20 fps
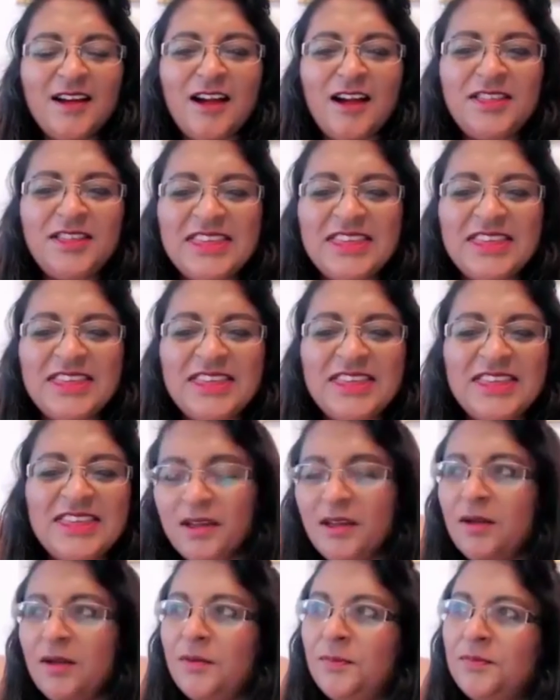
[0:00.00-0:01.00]
I think
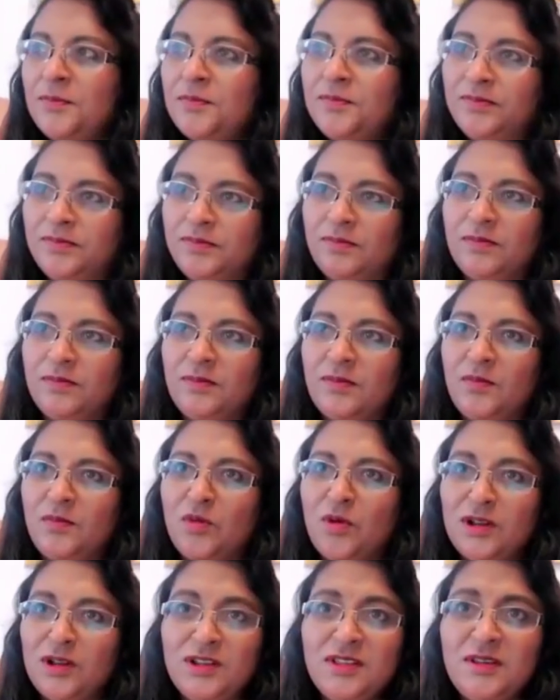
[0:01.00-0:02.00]

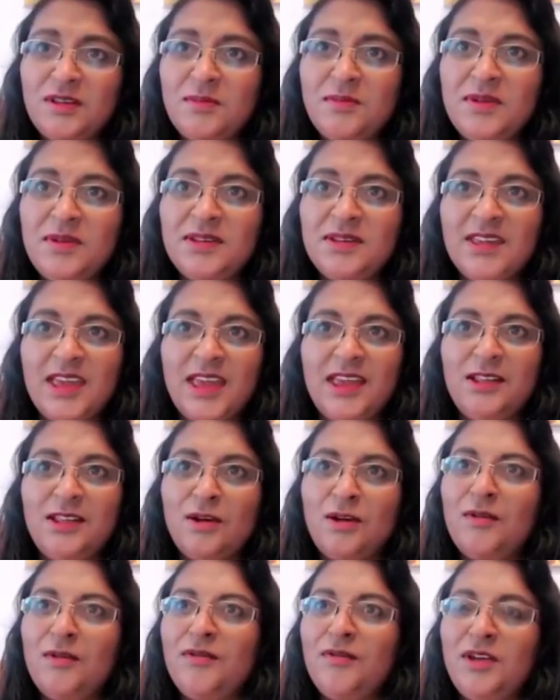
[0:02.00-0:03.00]
one of them is getting
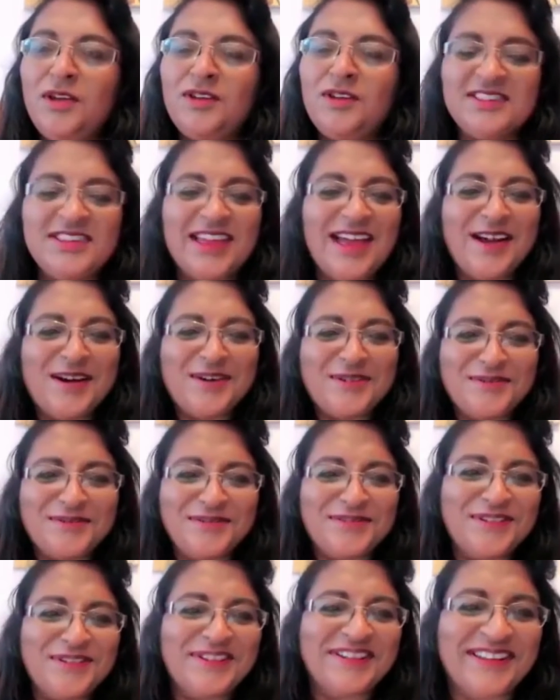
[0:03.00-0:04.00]
over
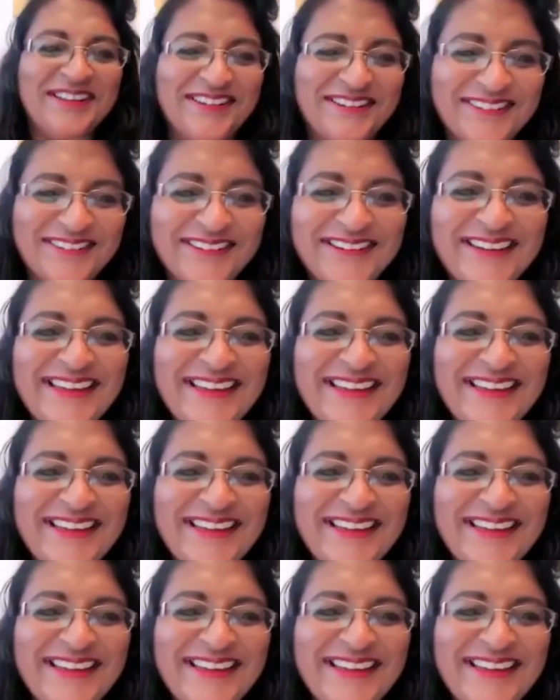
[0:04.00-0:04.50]
yourself. You know,